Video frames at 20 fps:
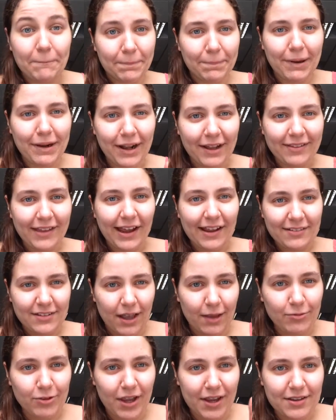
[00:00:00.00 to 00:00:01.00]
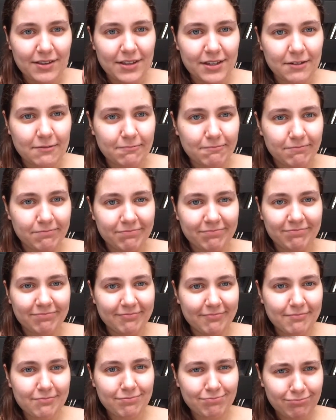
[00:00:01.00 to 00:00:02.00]
but on that subject,
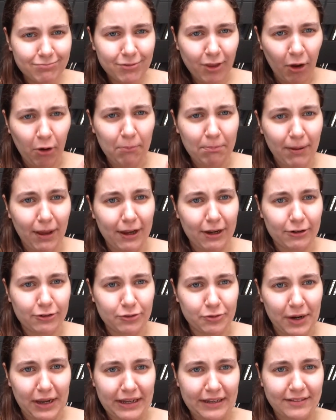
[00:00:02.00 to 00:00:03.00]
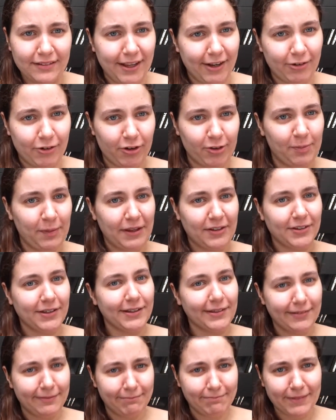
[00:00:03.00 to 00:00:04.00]
don't buy or trade endangered
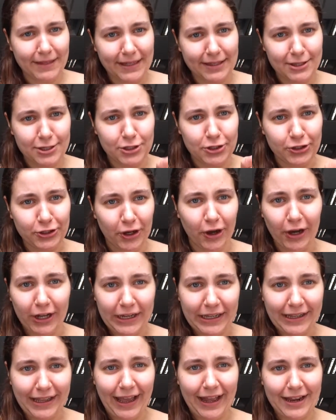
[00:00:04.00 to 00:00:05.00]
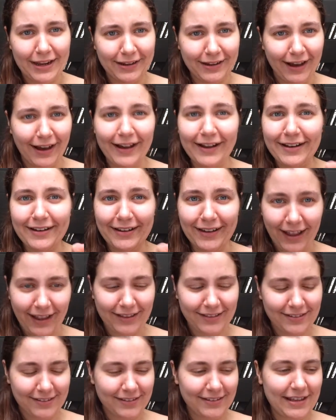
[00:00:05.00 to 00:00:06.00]
species. It's naughty and not
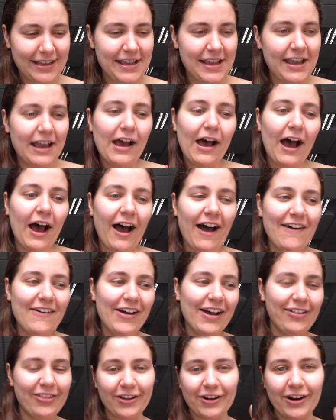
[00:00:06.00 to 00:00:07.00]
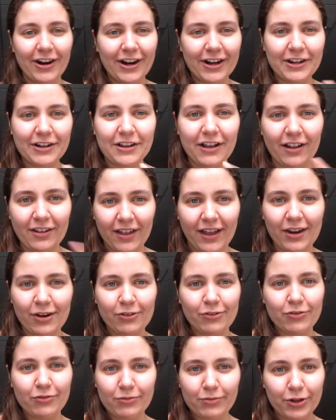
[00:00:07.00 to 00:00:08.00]
nice. Uh, and there are a lot
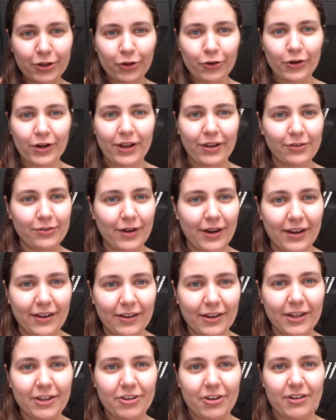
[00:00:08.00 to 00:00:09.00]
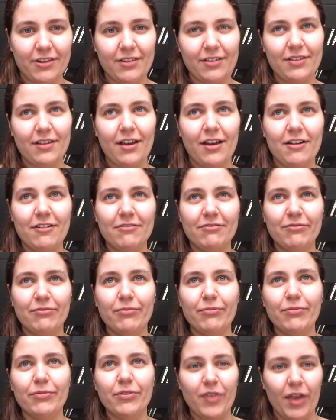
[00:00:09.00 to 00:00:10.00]
of glorious regulations um,
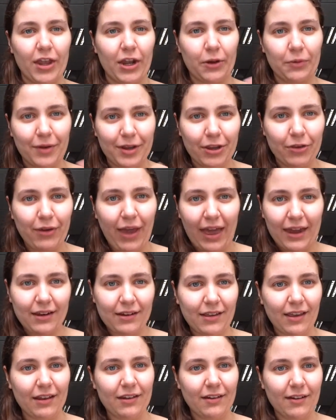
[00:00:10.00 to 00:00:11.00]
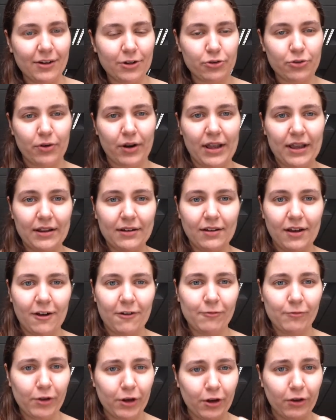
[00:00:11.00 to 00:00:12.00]
citing when you can and cannot trade,
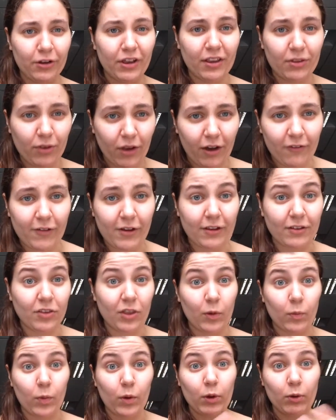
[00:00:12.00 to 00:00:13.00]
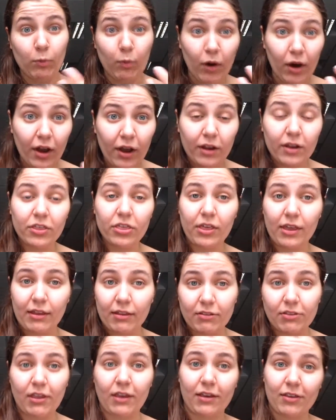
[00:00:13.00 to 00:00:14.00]
um, you know, because obviously we want
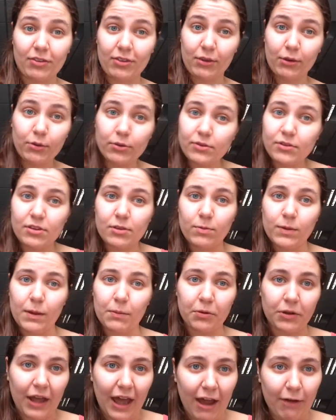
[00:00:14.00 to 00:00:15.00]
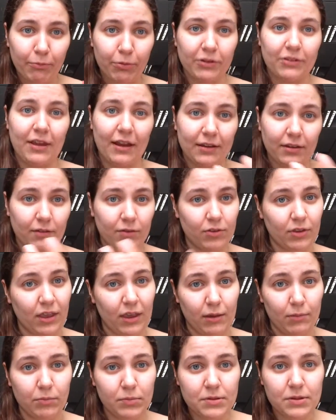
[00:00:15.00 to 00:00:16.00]
things like zoos to be able to have protective
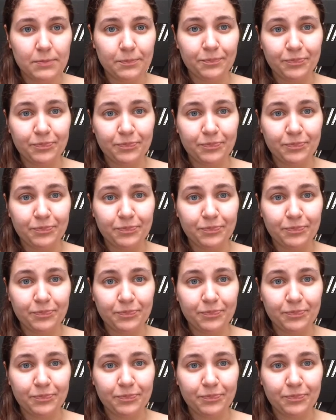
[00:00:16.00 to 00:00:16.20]
schemes